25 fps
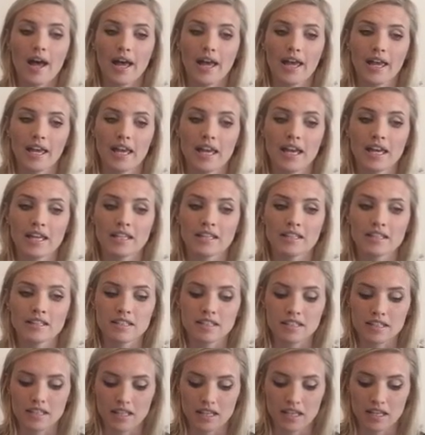
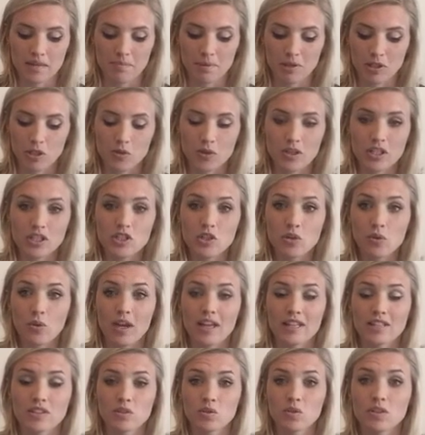But you can do it
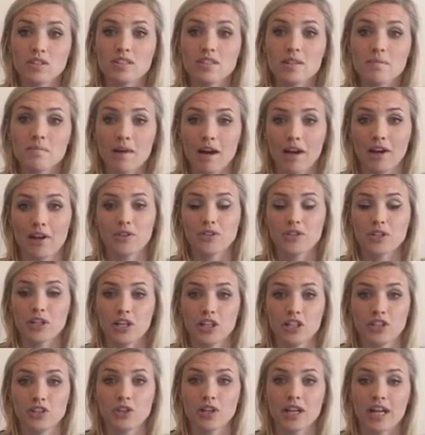as soon as the miles are
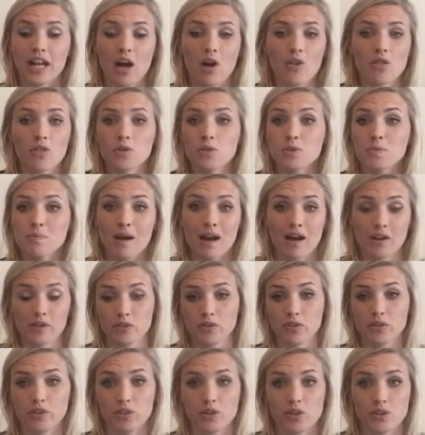in your account. Those
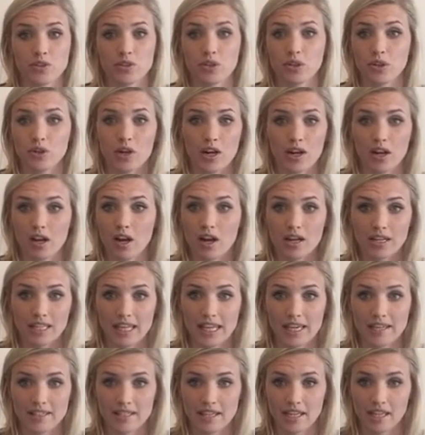miles are yours, and the credit card
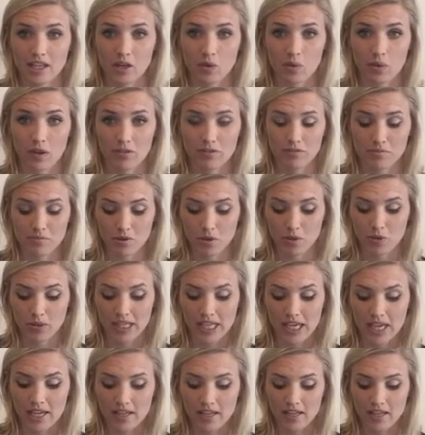can't take it away from you
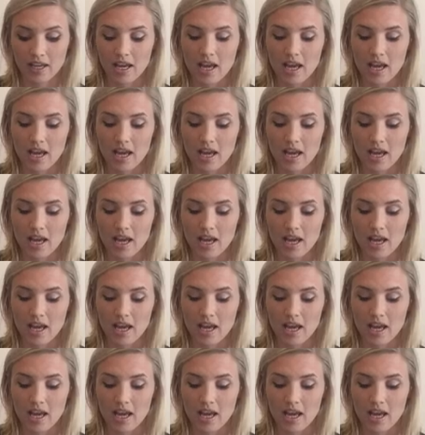again.